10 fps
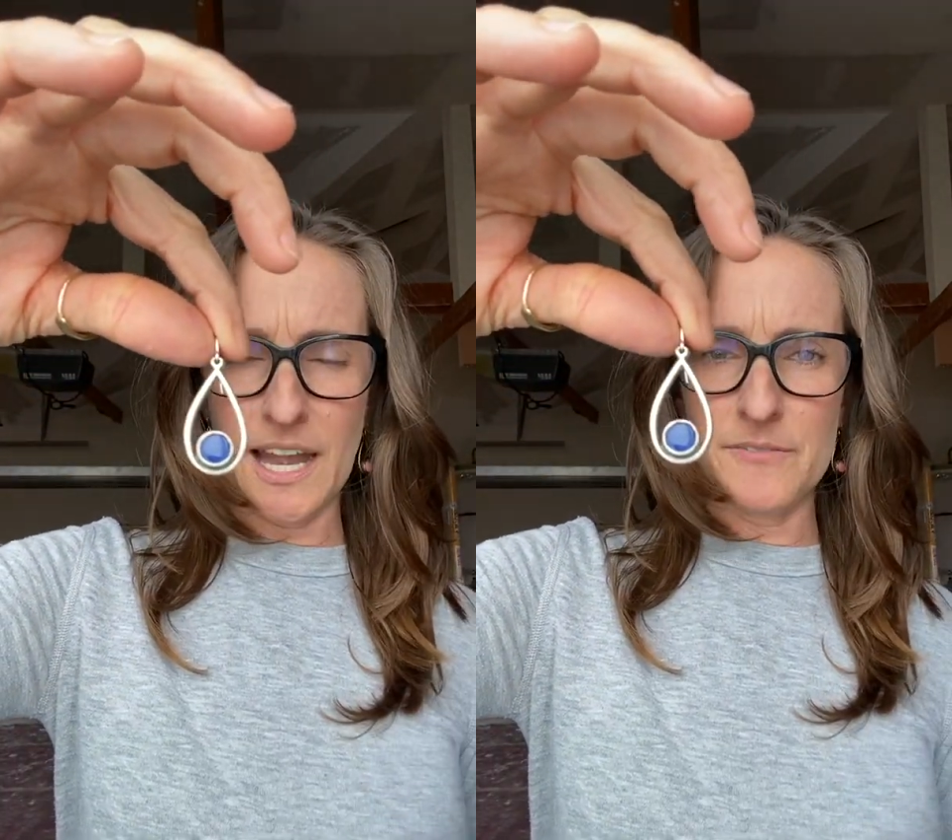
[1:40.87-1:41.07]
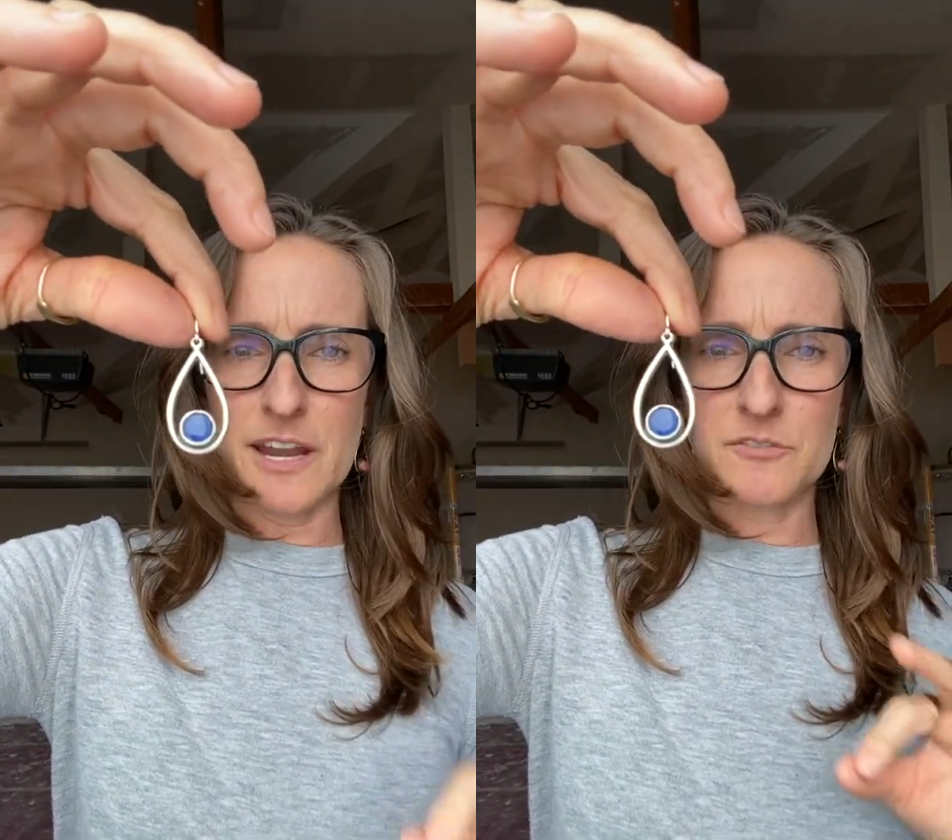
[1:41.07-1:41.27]

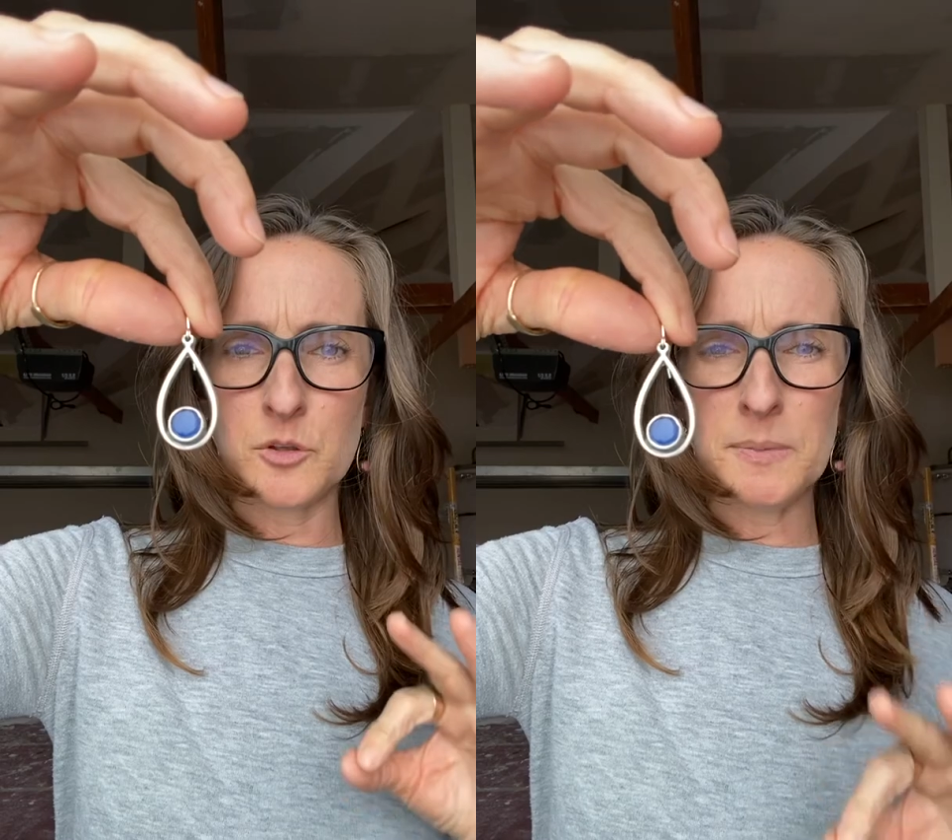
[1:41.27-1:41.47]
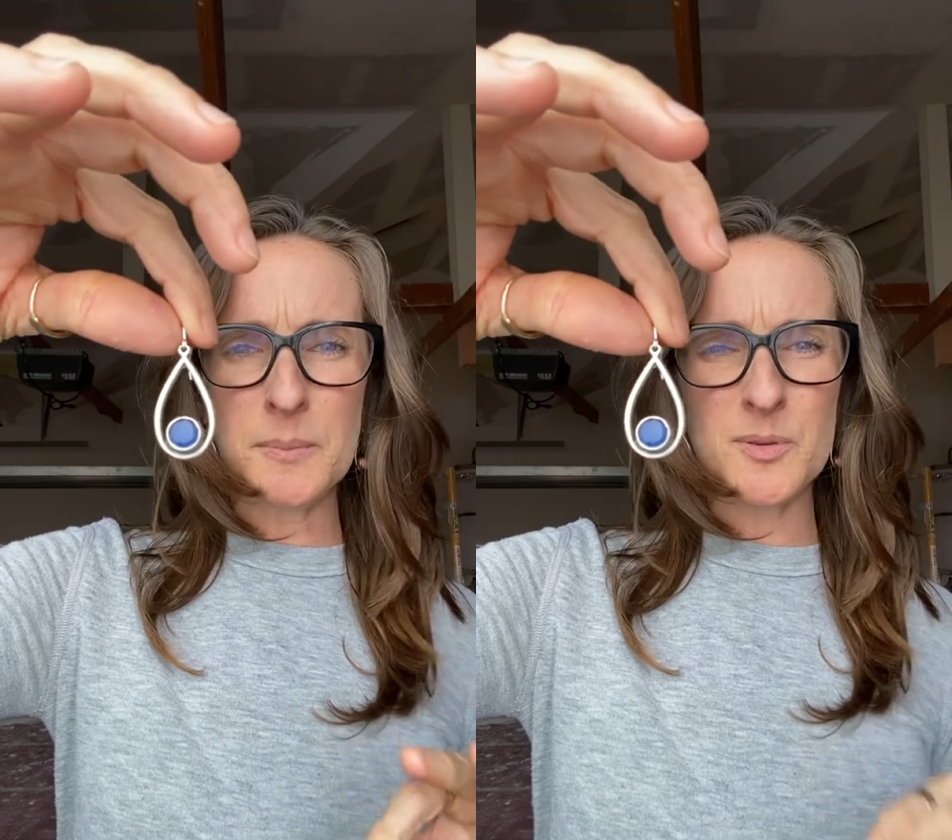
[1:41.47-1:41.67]
I've had a few
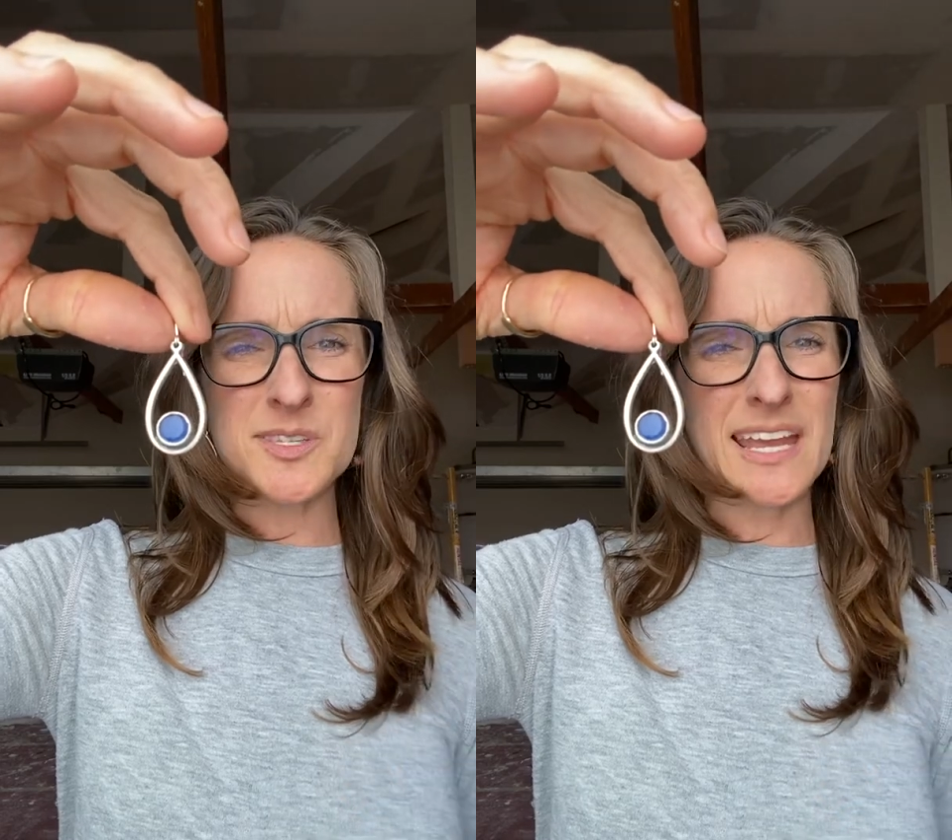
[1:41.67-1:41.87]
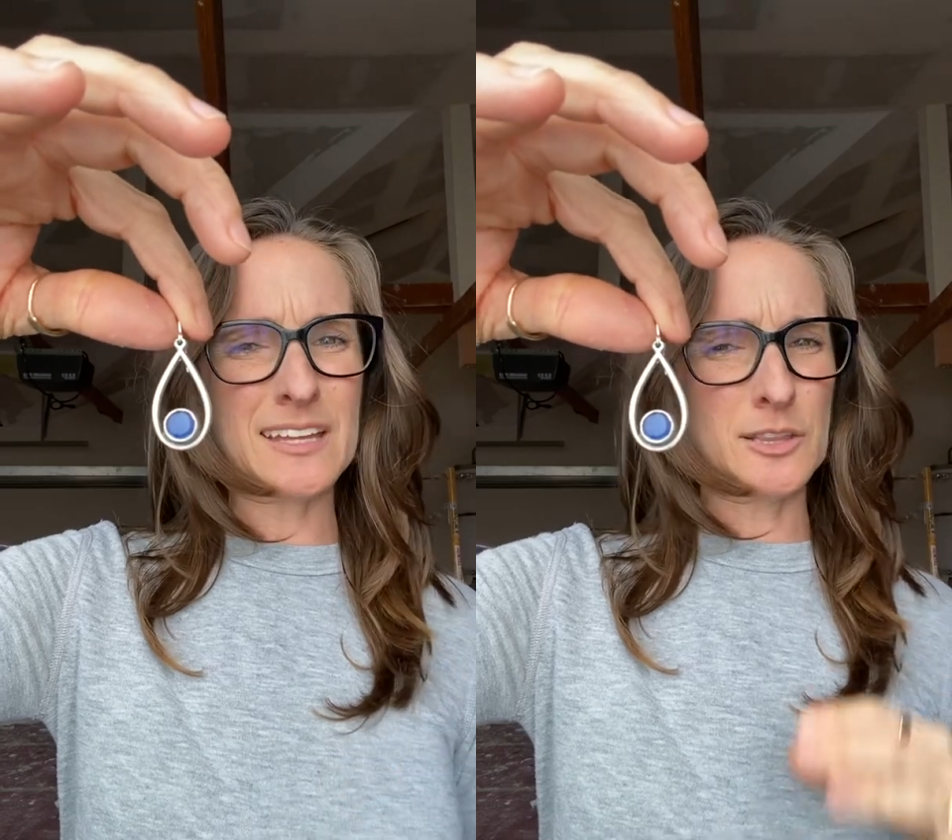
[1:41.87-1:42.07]
people
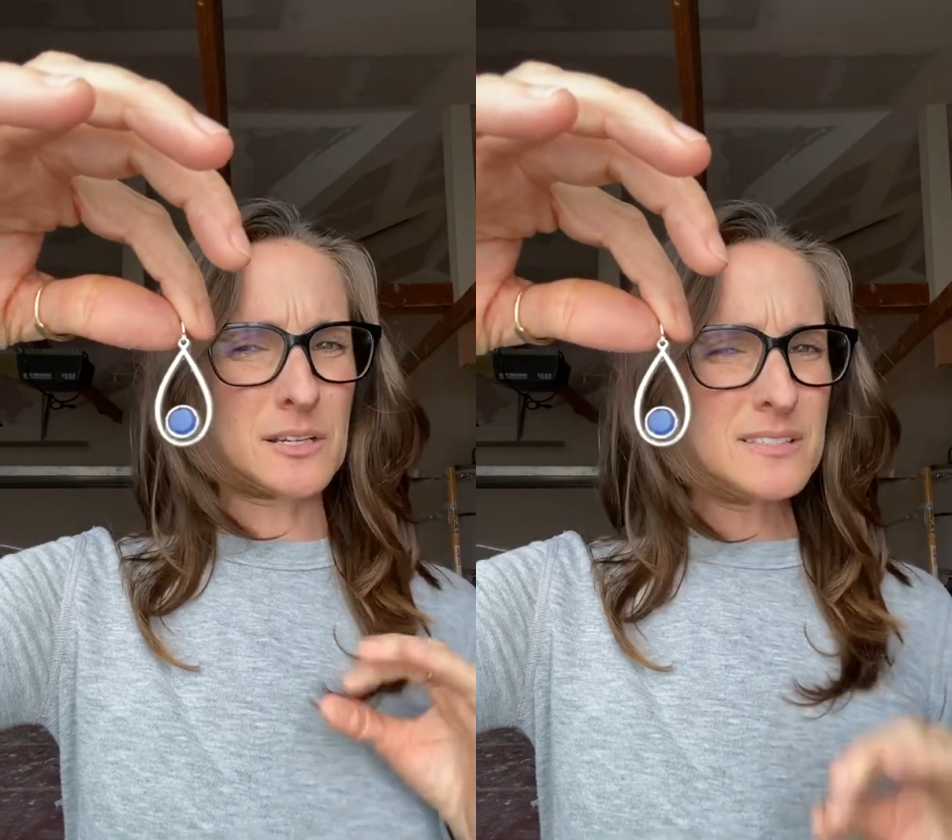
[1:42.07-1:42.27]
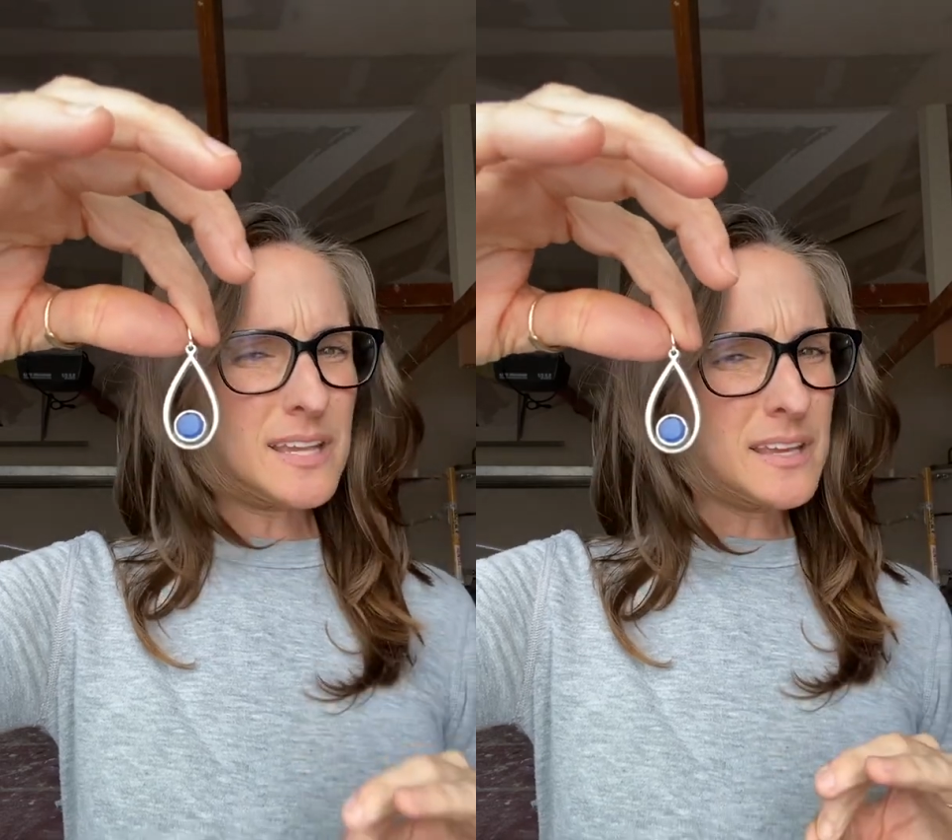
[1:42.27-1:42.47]
say it
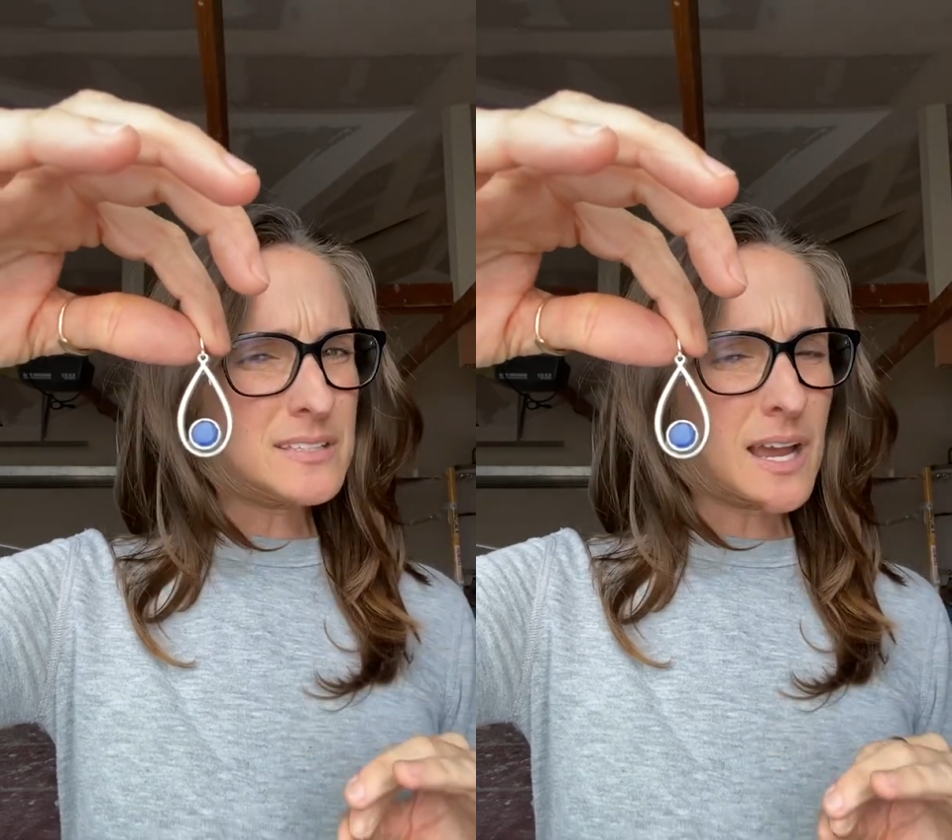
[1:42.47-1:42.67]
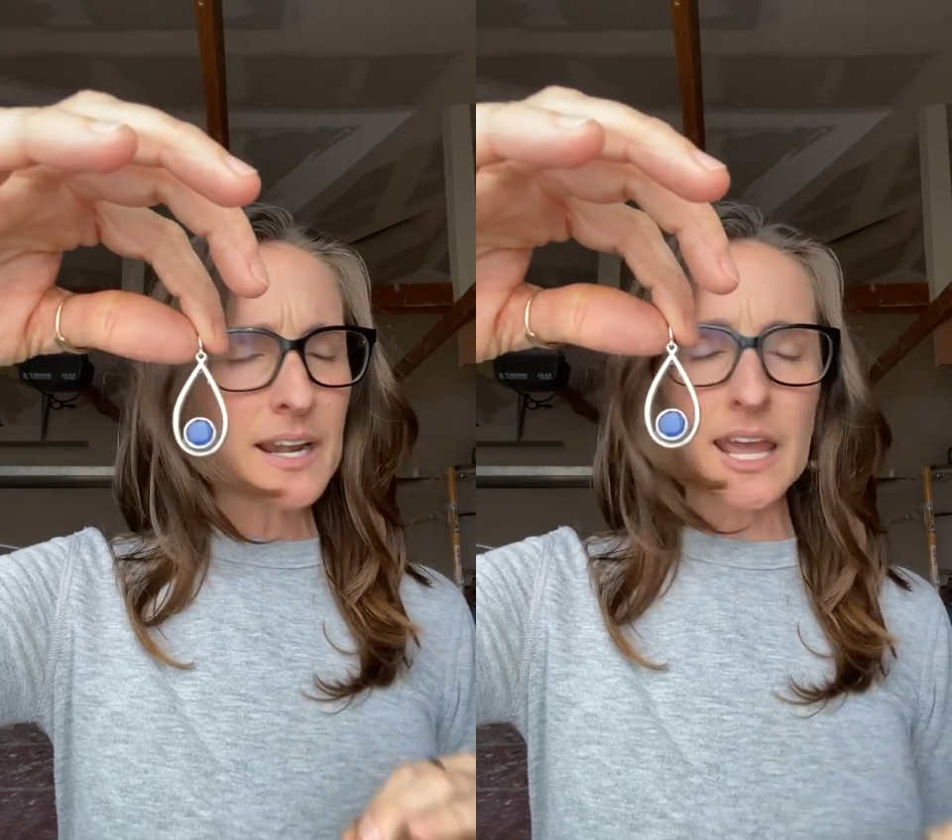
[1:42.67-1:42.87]
looks like it's
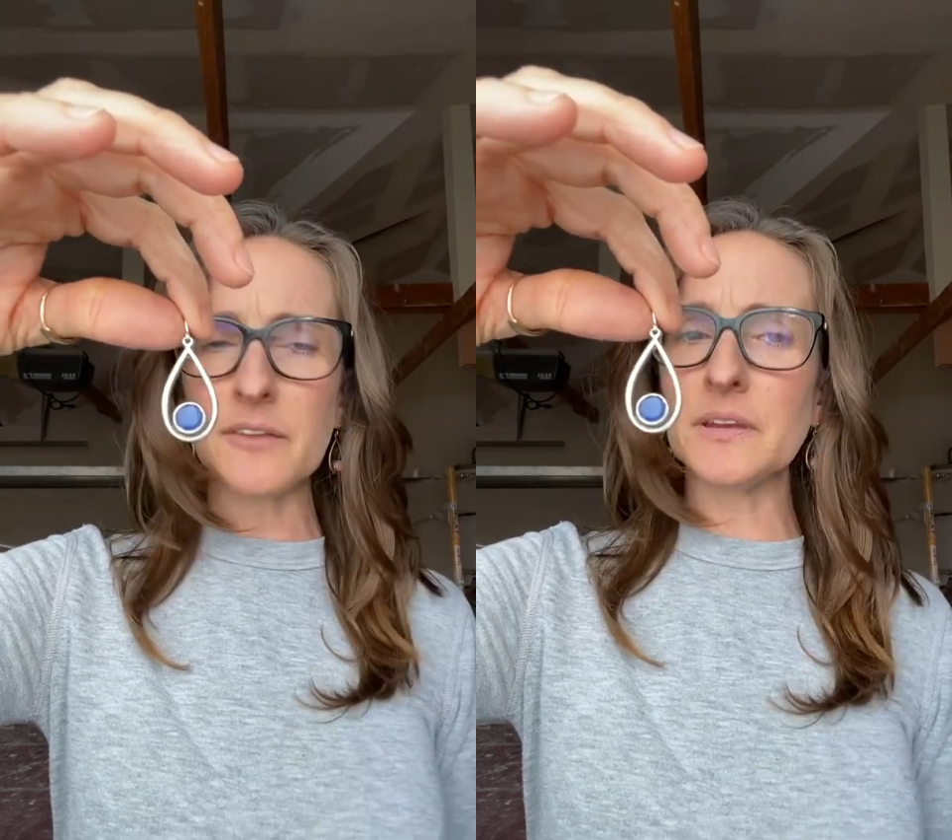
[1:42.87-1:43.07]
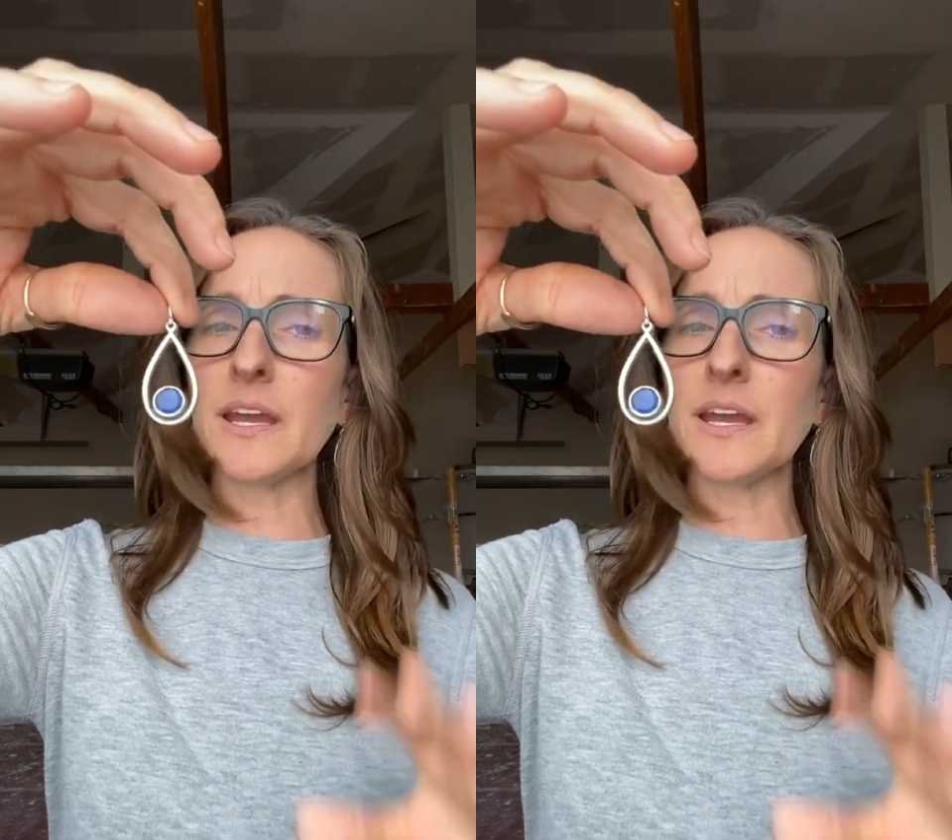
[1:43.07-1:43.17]
kind of heavy.